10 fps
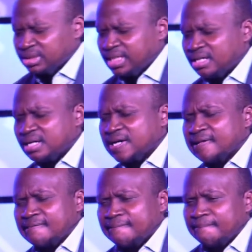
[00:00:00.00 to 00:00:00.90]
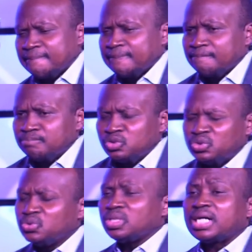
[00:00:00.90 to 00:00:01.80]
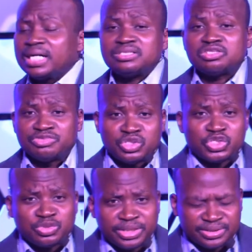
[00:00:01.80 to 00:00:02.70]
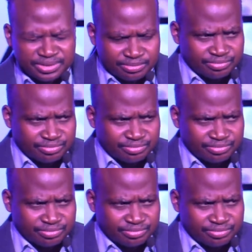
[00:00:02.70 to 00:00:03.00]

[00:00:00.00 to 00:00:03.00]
There are two kinds of judgment.